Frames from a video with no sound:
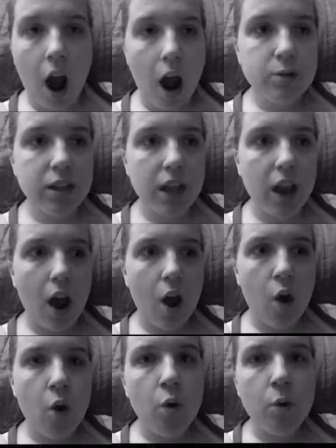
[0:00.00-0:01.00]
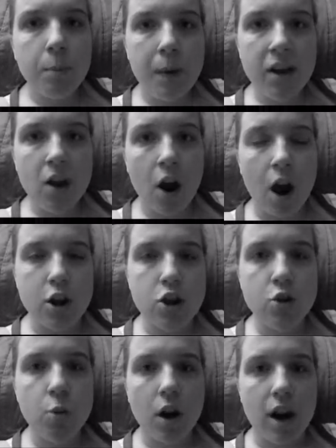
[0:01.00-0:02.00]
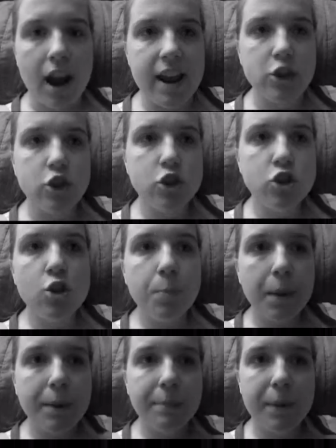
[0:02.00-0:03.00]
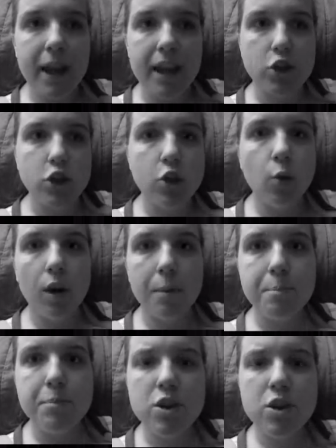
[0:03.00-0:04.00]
I was like, oh my God, you are a stupid bitch. You are